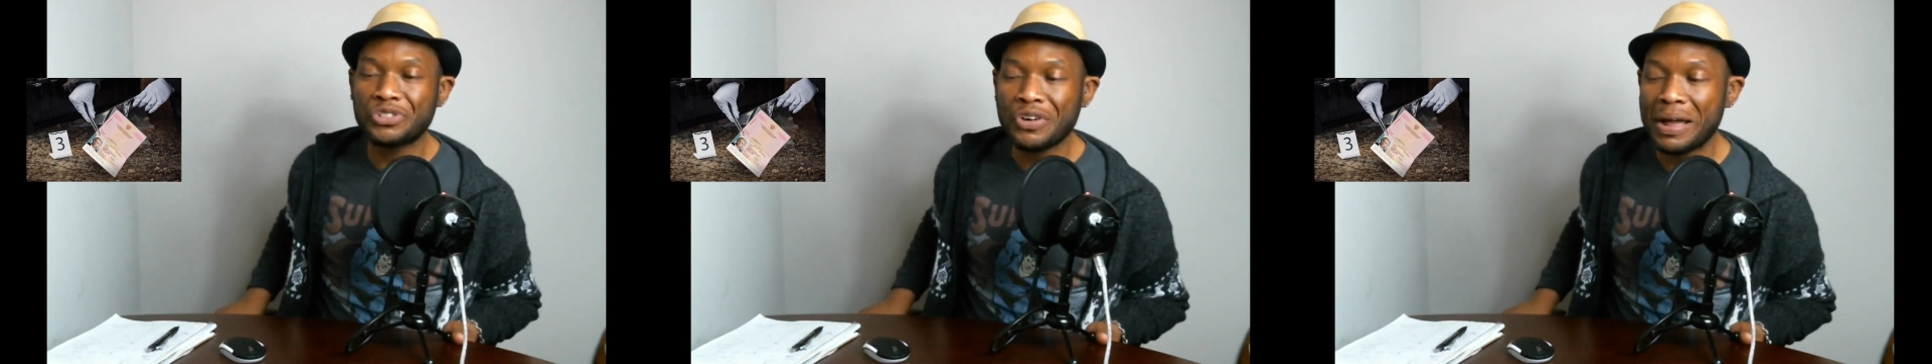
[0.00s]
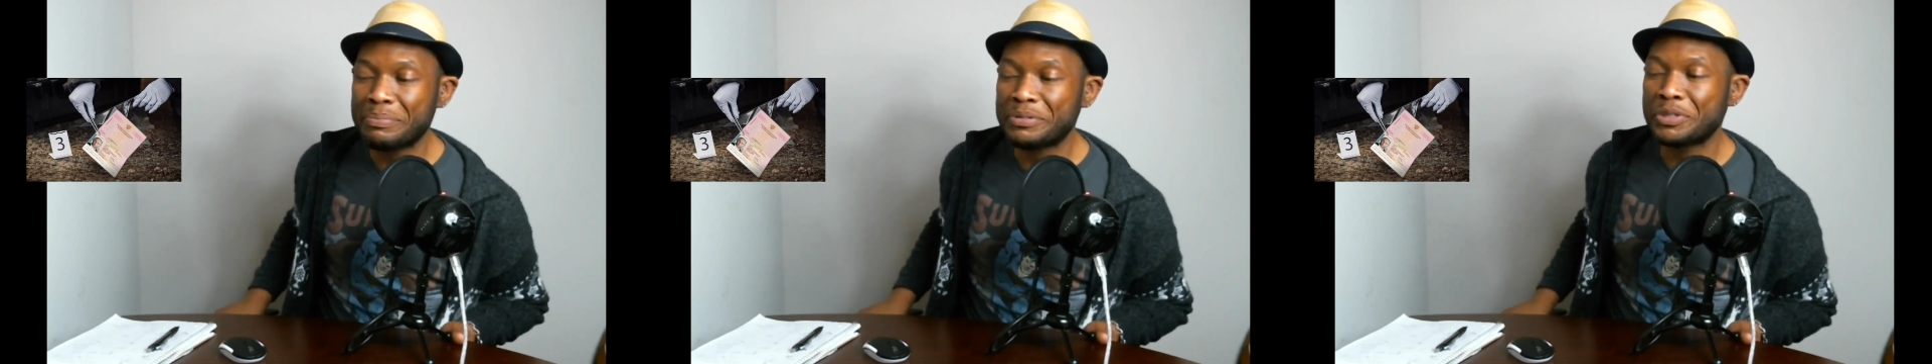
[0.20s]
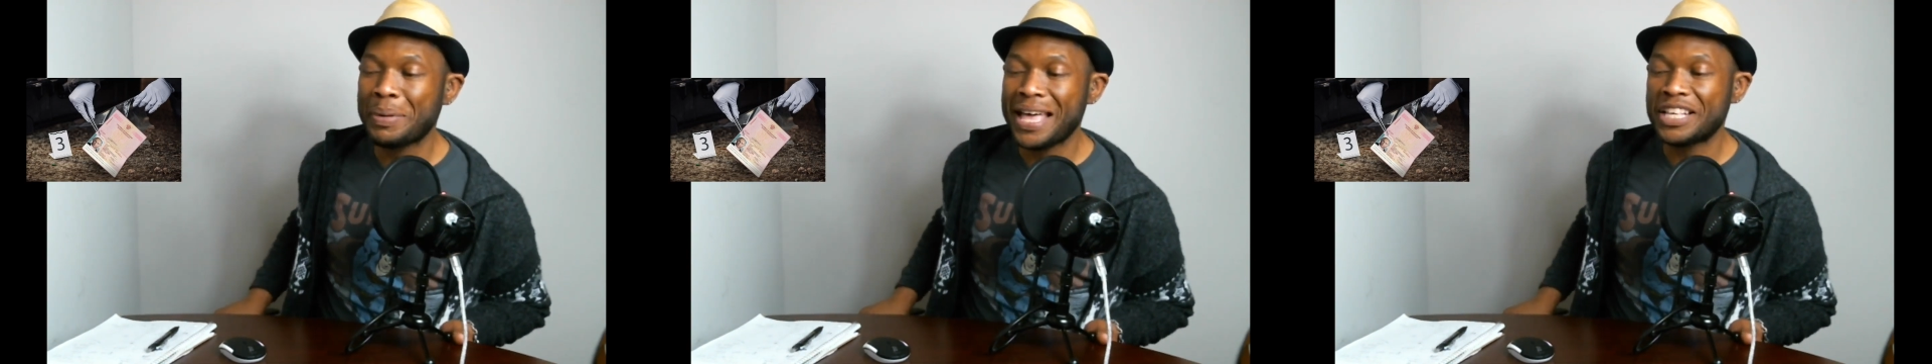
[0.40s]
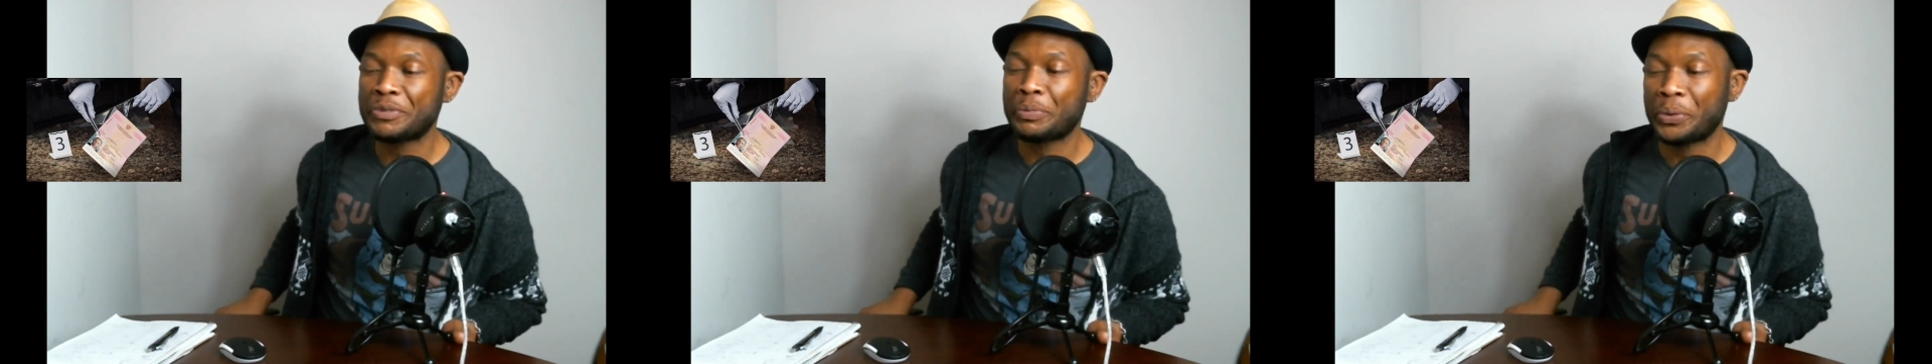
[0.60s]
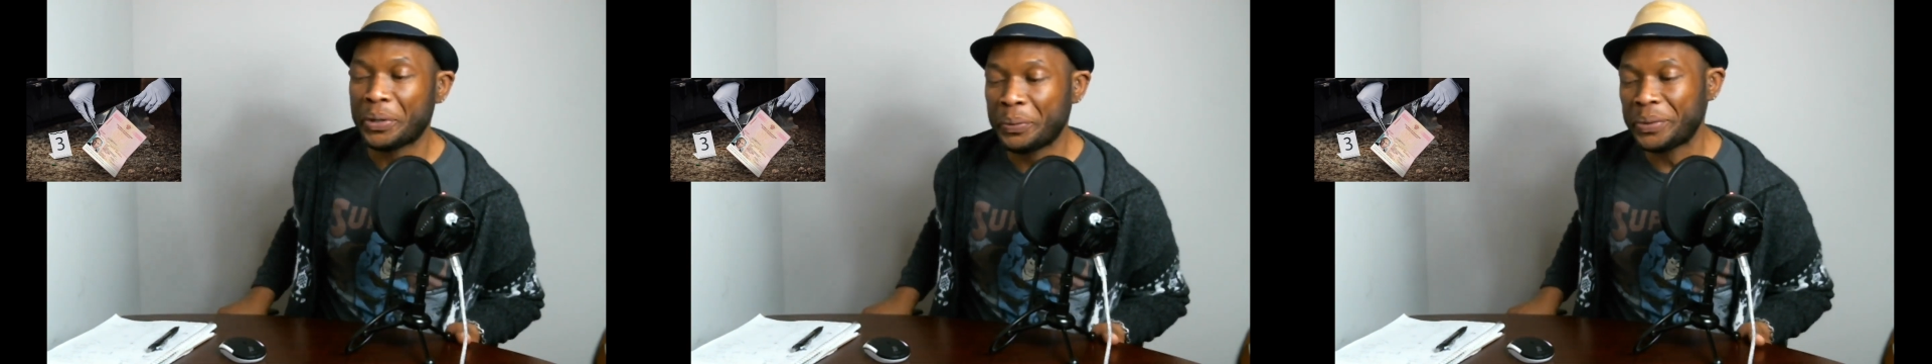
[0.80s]
dropped his
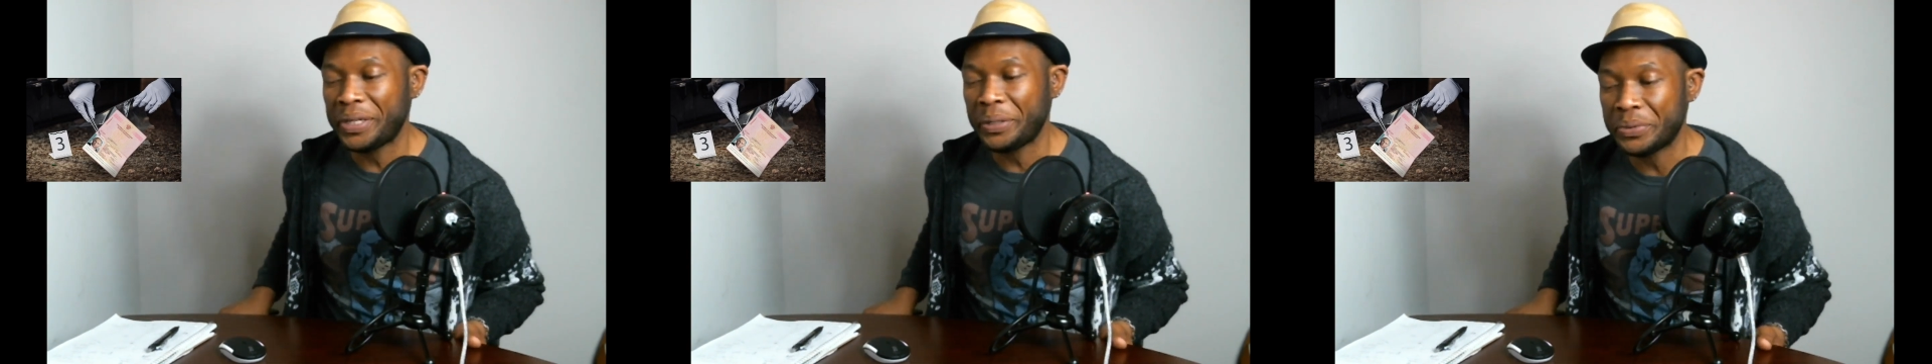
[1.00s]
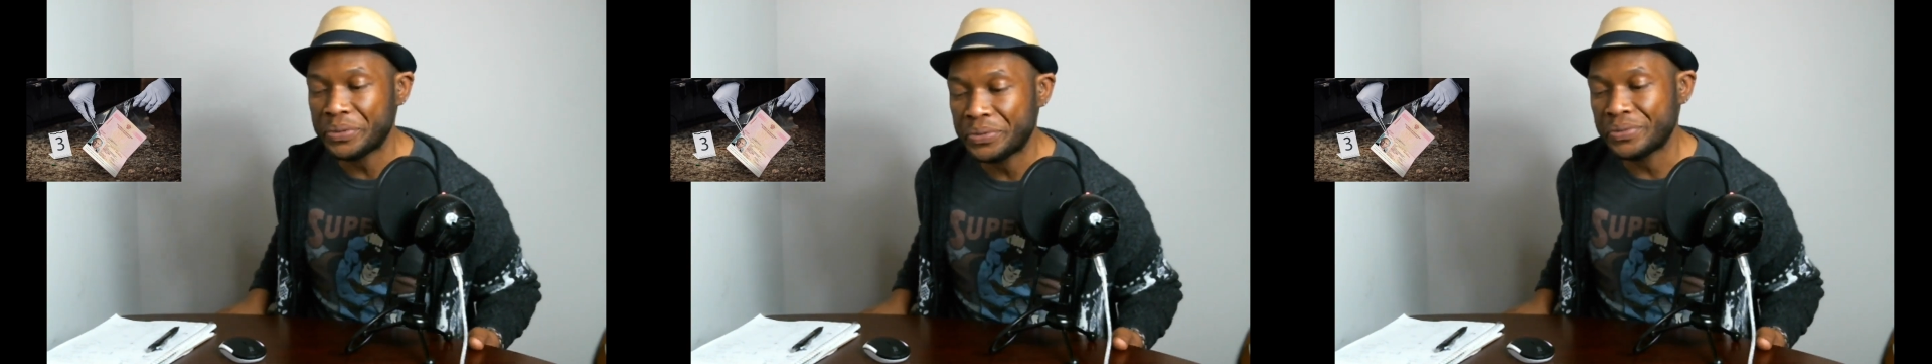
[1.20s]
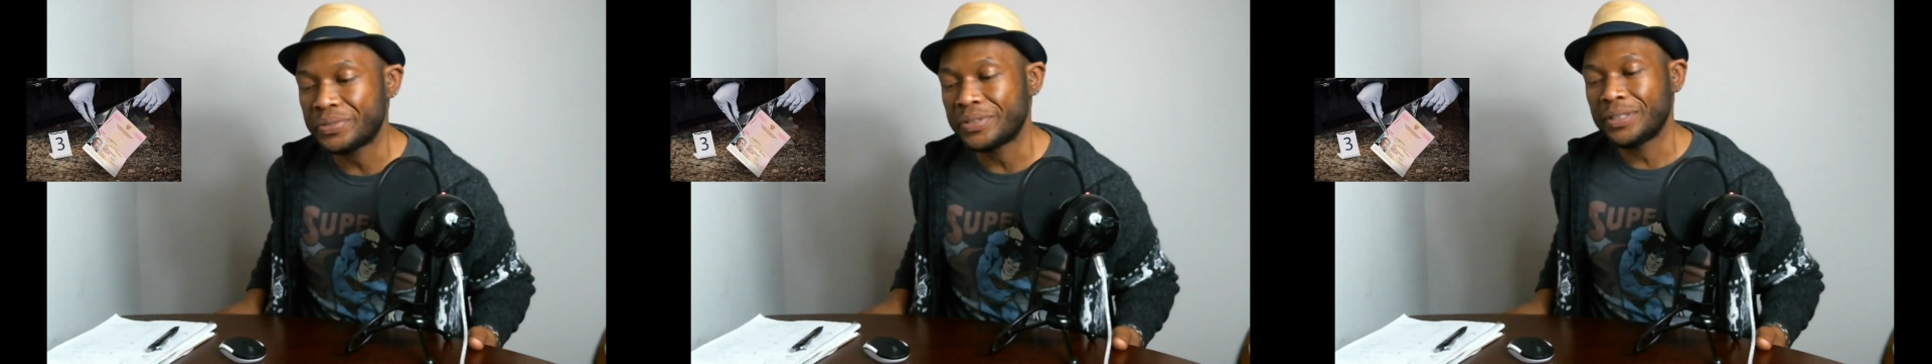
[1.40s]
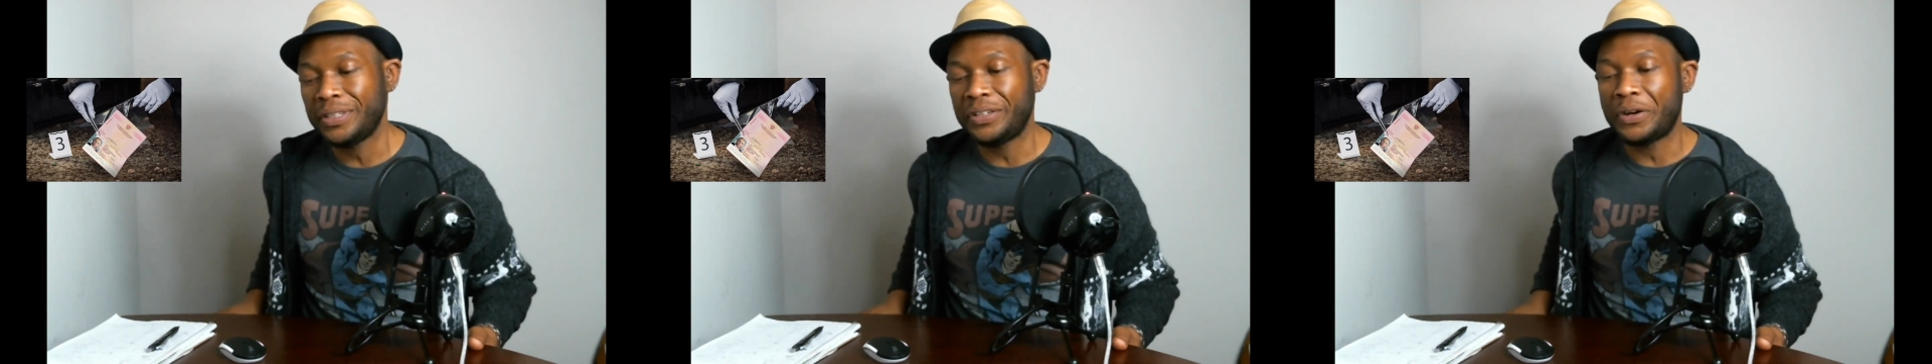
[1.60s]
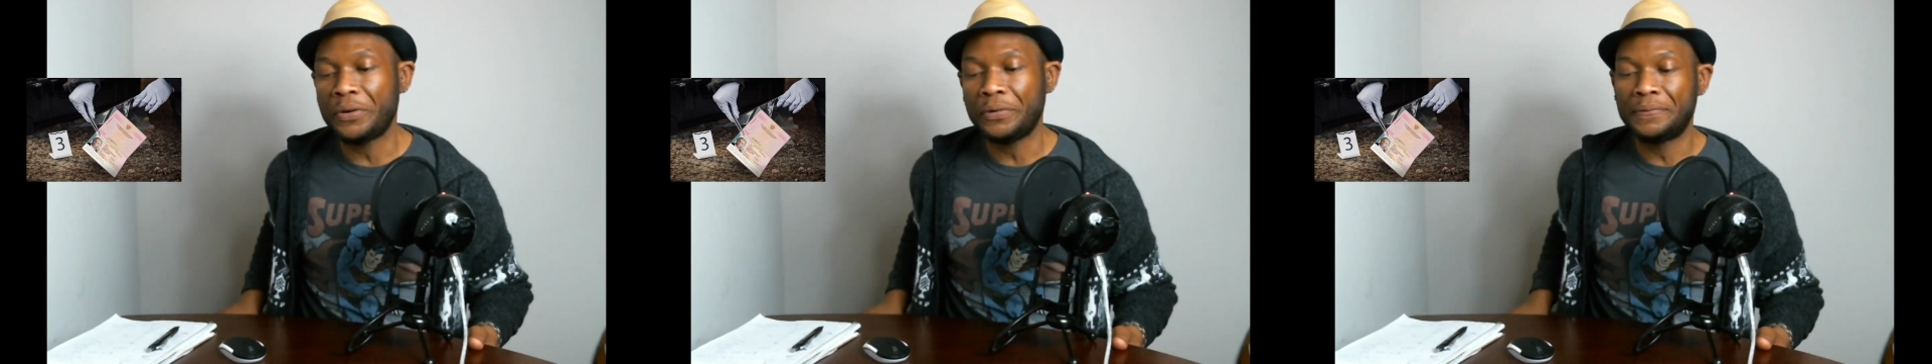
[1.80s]
passport when he was, you
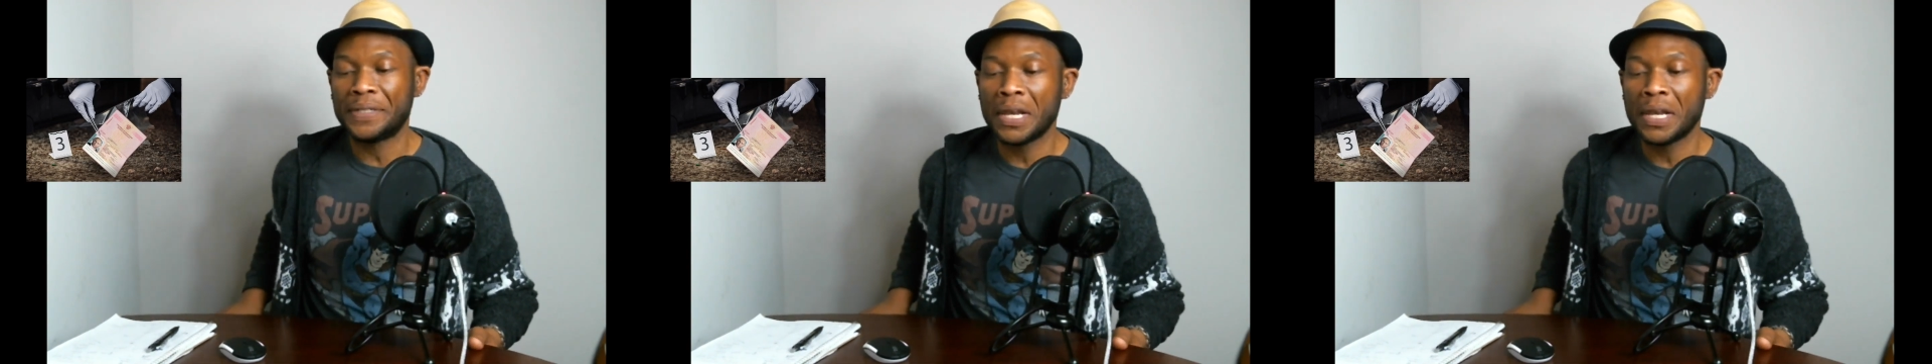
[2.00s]
know,